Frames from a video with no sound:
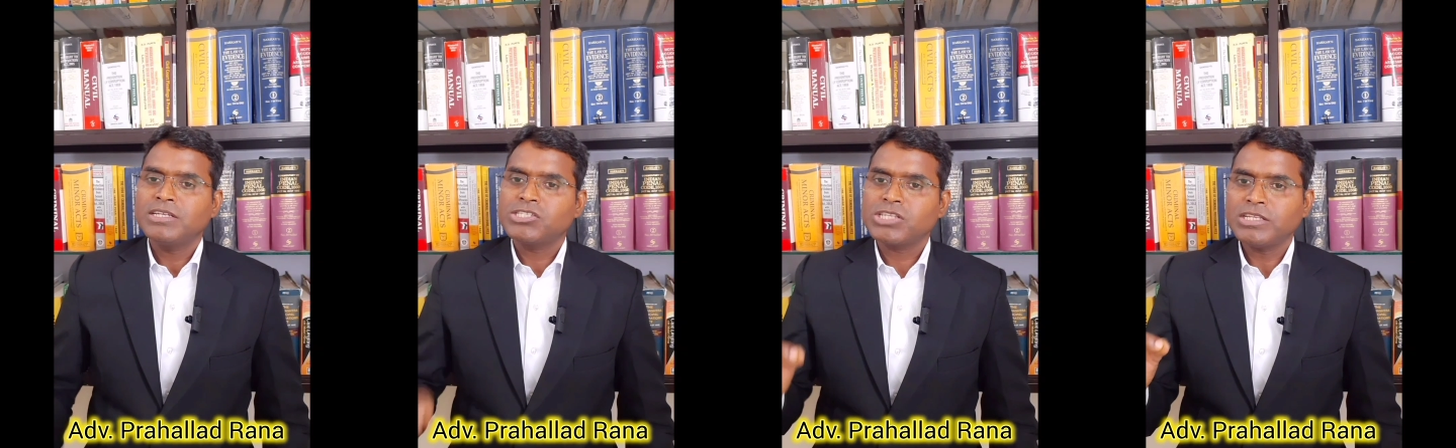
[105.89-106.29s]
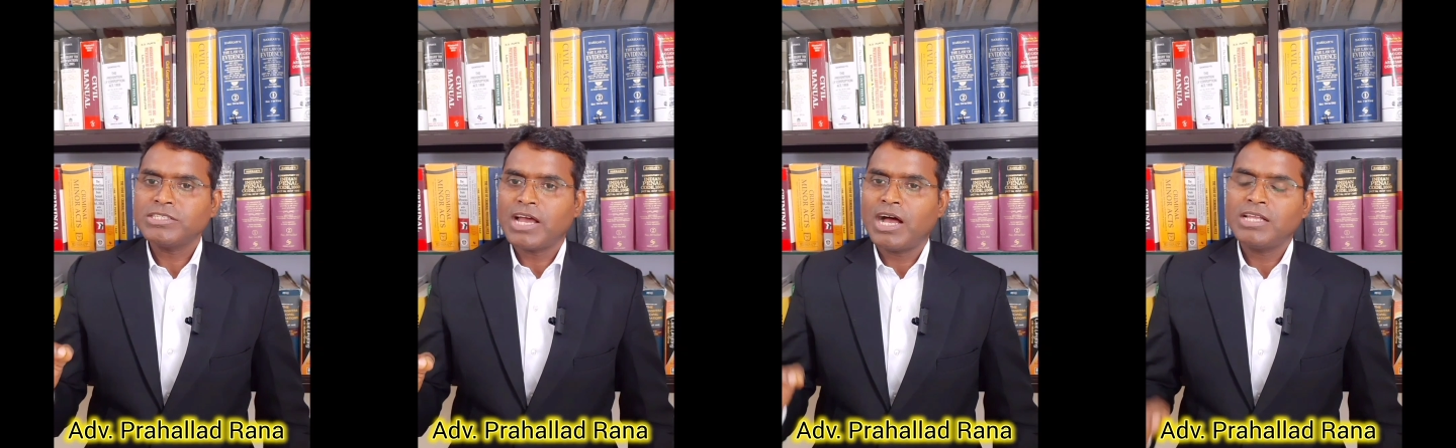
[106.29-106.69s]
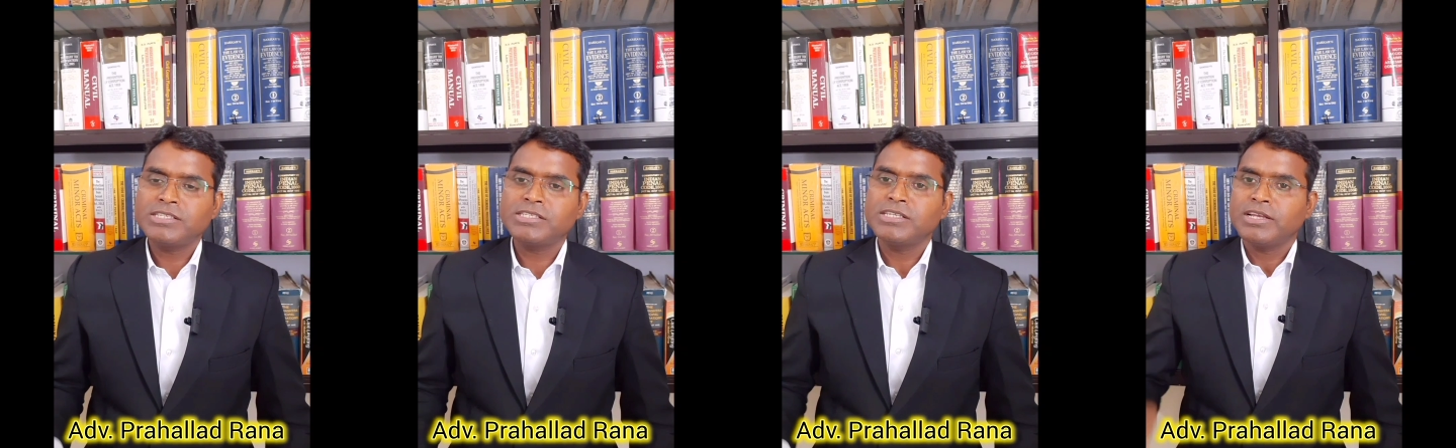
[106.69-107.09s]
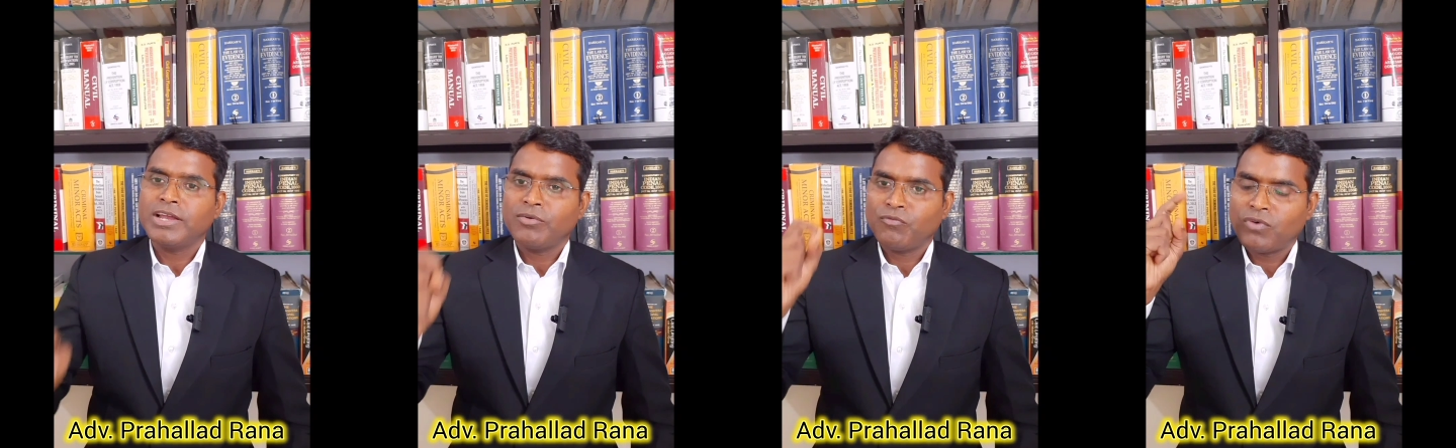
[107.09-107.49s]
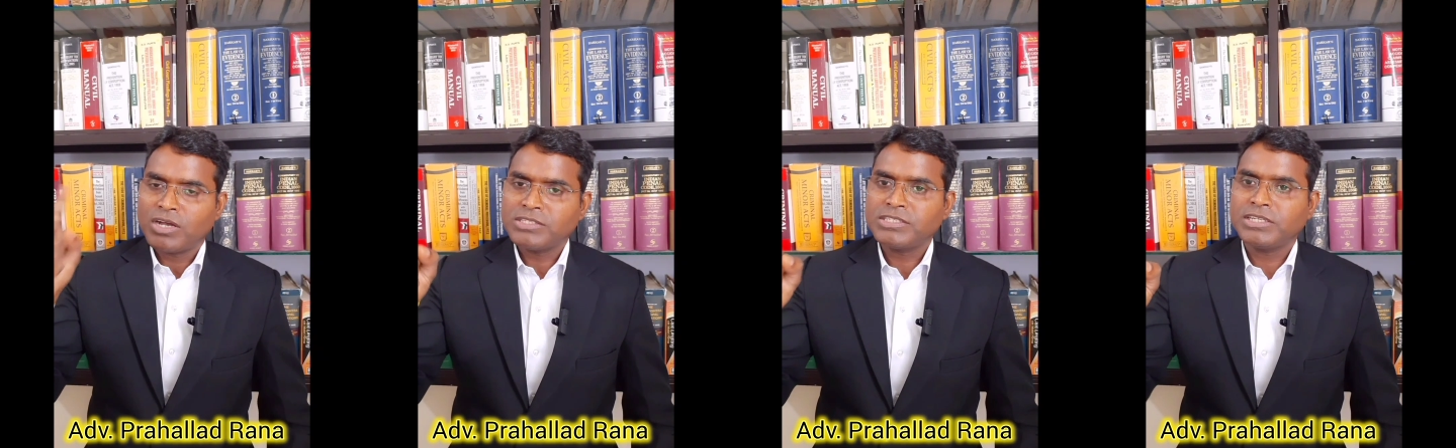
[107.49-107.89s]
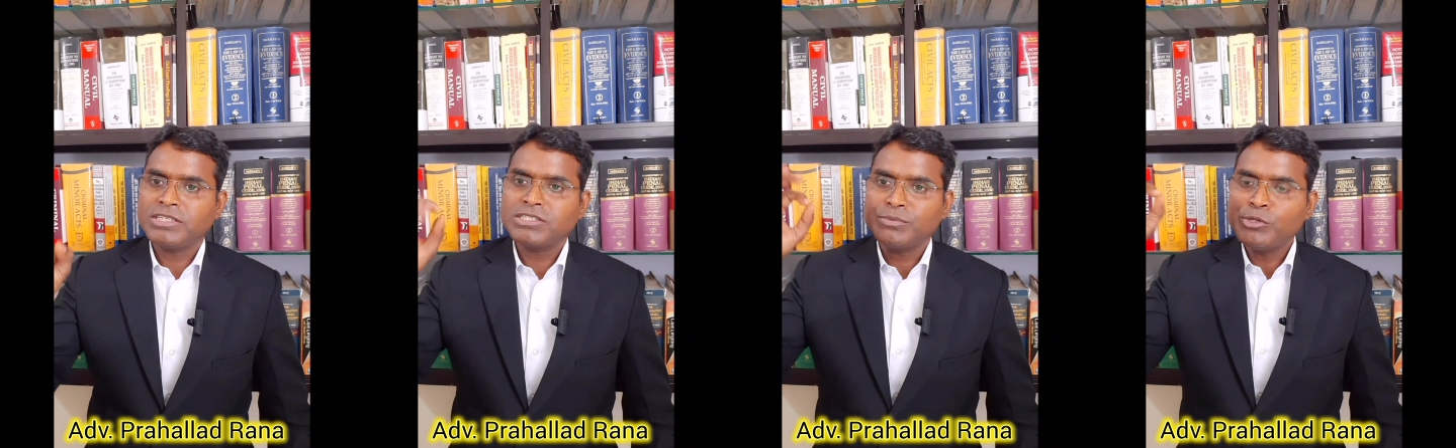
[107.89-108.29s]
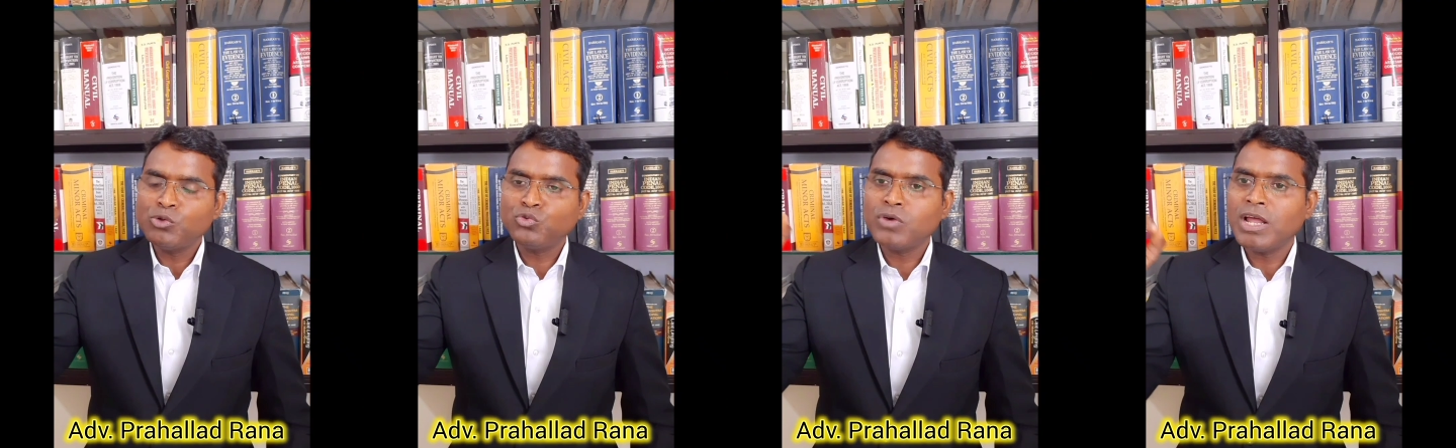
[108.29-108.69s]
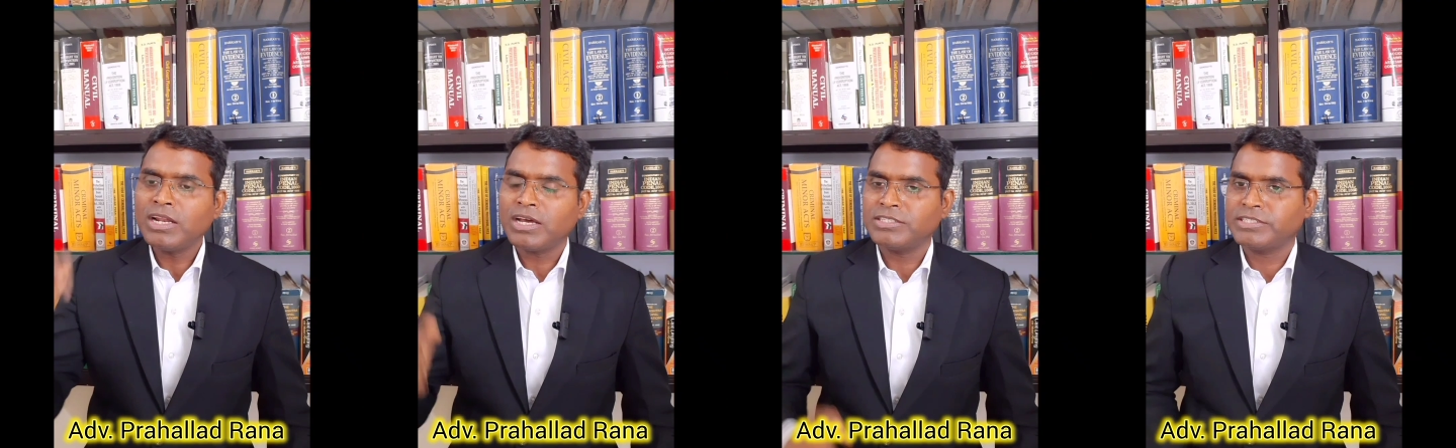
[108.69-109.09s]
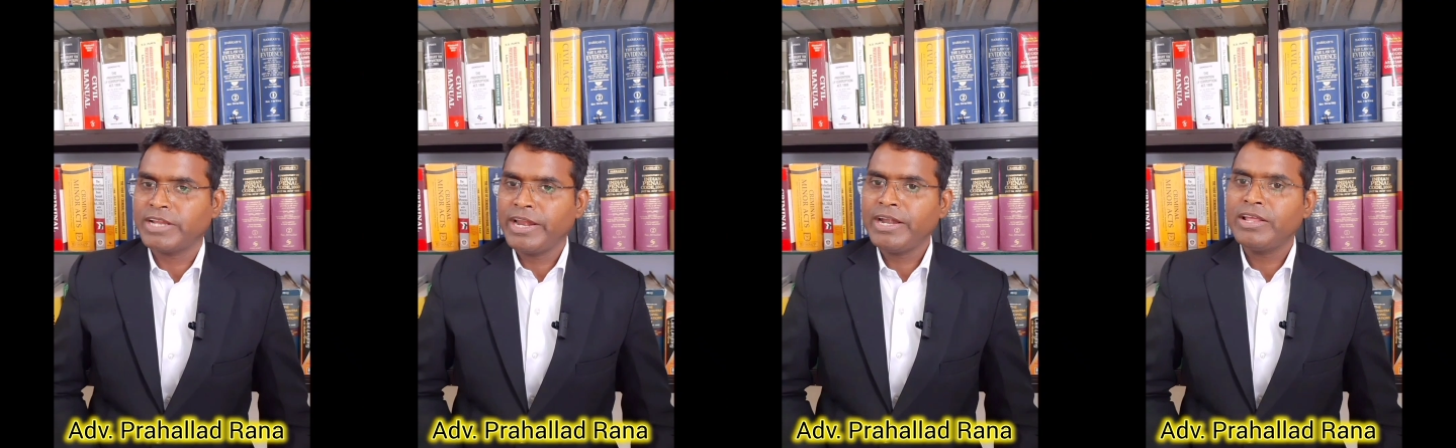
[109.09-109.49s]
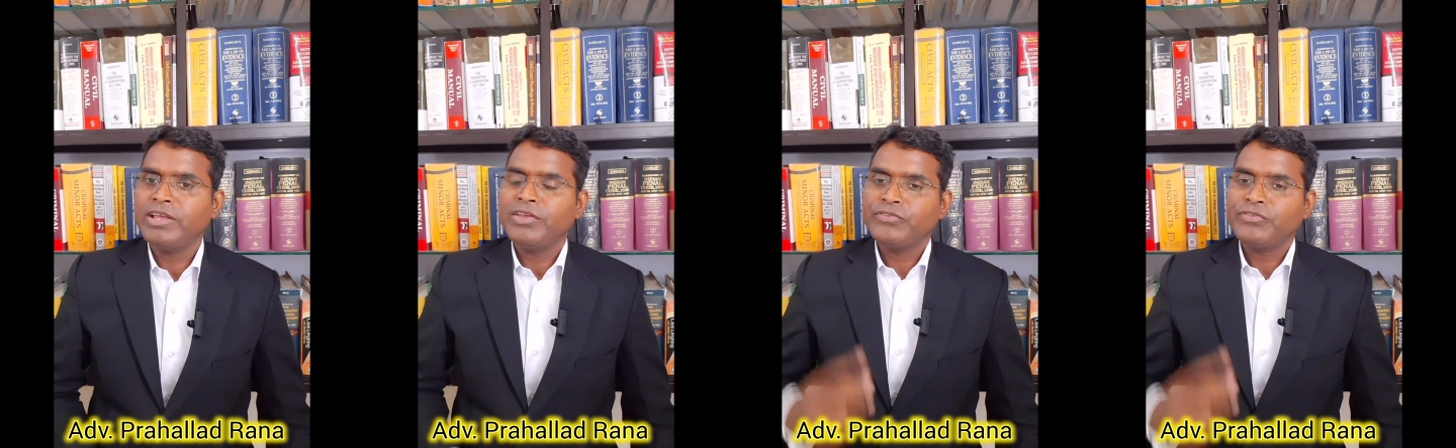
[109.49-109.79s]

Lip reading: such as first is mutual consent,